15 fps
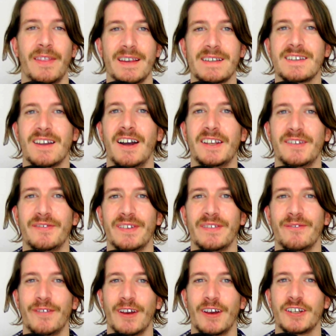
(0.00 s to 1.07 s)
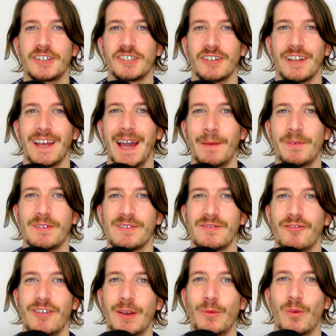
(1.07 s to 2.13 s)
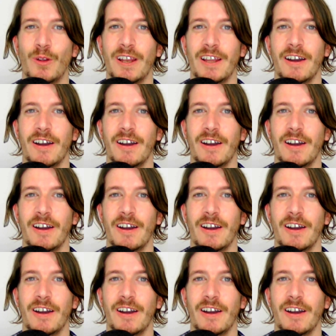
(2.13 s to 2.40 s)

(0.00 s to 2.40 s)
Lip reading: This kind of inversion happens frequently